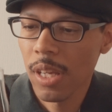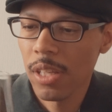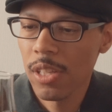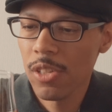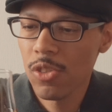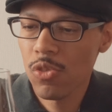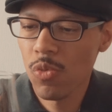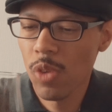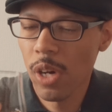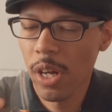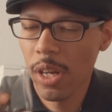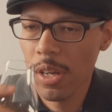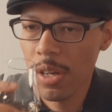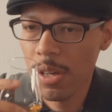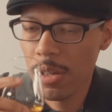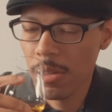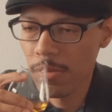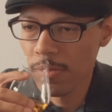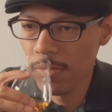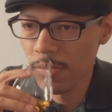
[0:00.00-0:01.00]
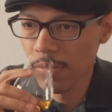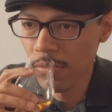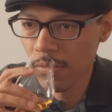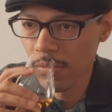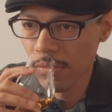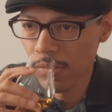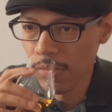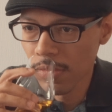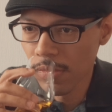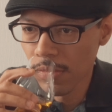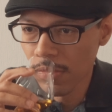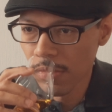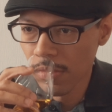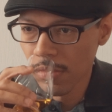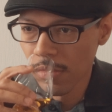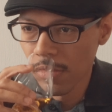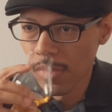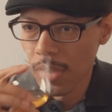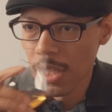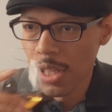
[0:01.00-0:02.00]
This one
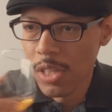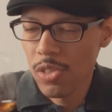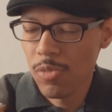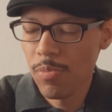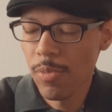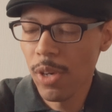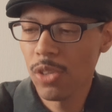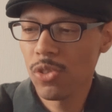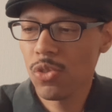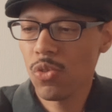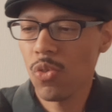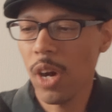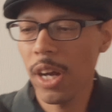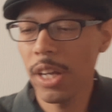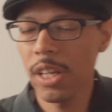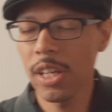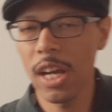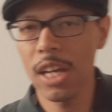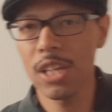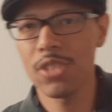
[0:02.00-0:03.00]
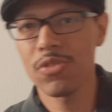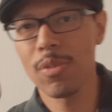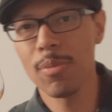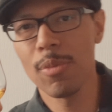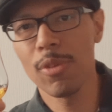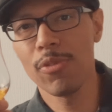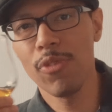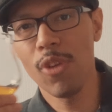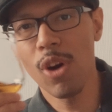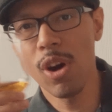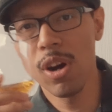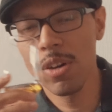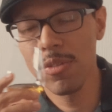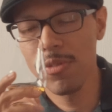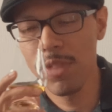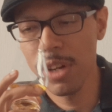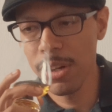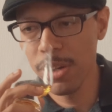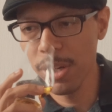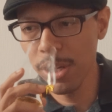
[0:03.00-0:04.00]
smells quite nice from afar,
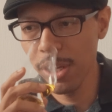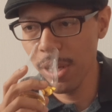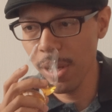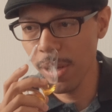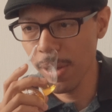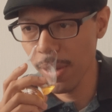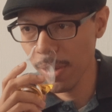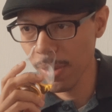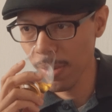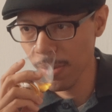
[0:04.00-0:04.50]
very,